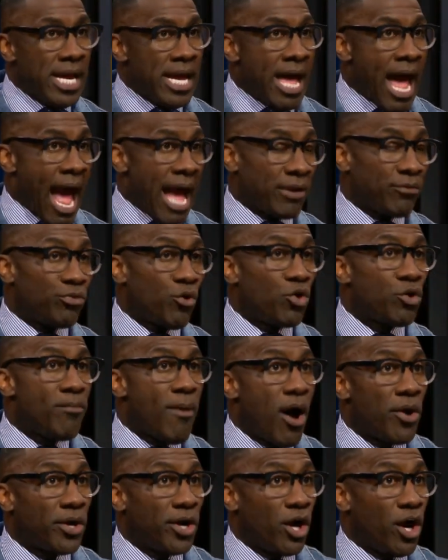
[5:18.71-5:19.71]
I can throw the
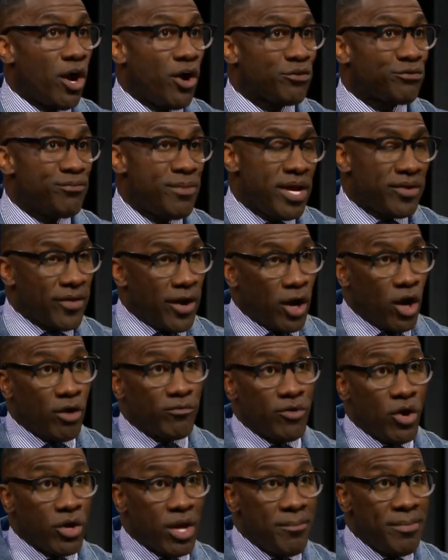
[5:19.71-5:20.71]
ball to Irv Smith. Irv,
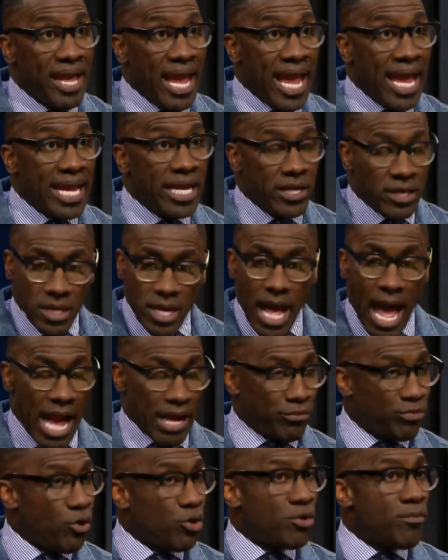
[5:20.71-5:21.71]
go get me 8. I can
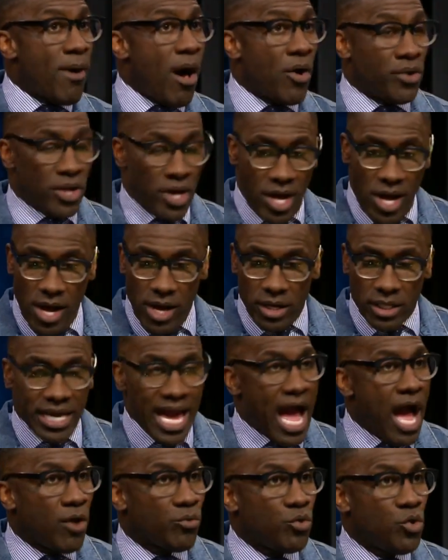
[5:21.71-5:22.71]
throw the ball to
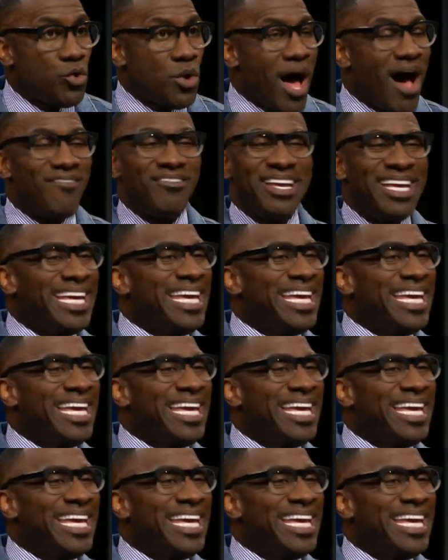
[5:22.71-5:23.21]
Kyle Rudolph.